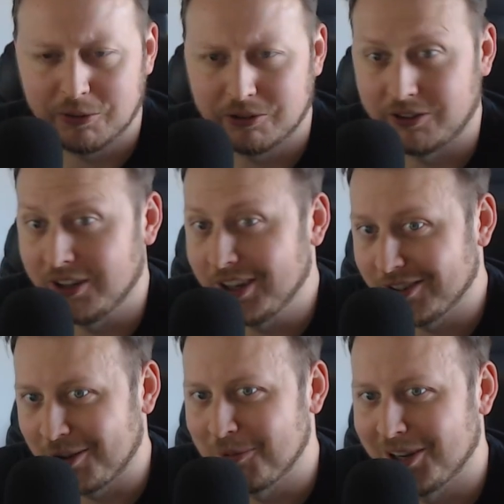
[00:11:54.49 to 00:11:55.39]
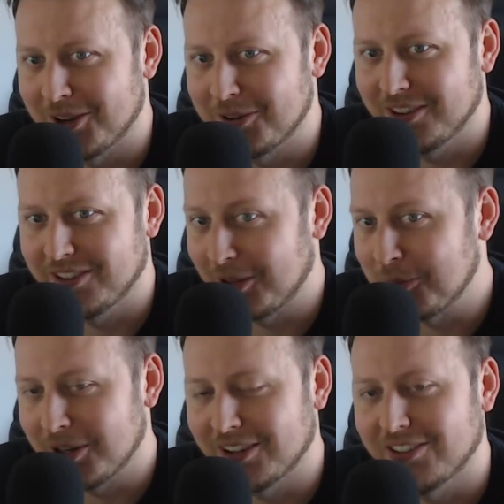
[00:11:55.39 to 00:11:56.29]
which I think is coming out the same
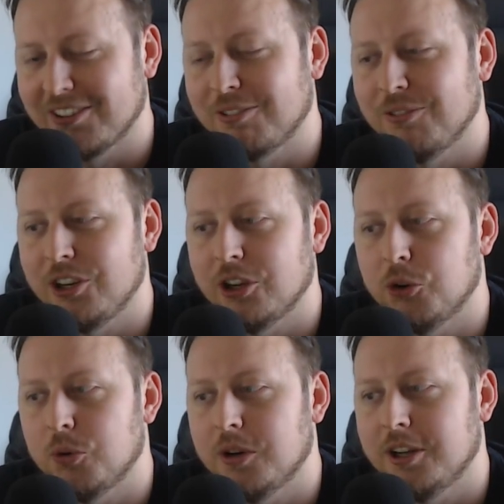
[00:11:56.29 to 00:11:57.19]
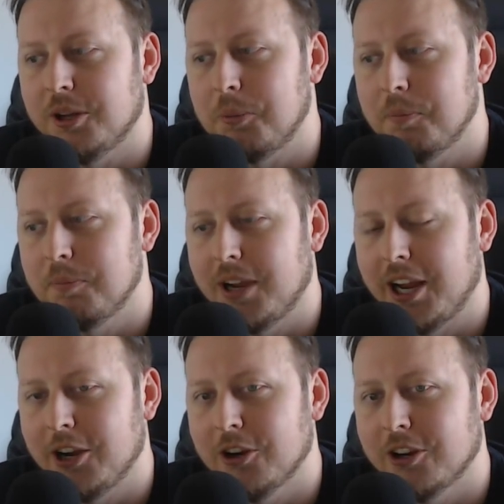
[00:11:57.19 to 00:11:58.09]
day as this video, um,
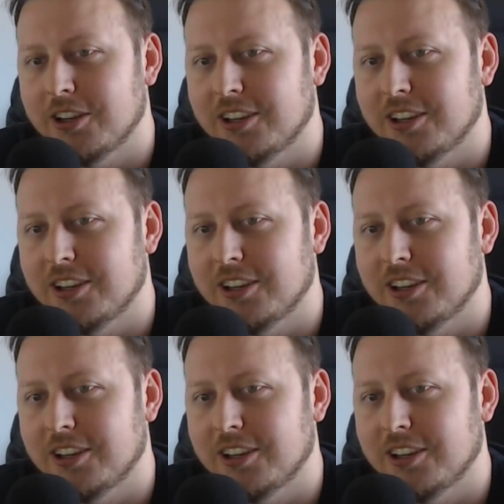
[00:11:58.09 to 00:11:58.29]
Eric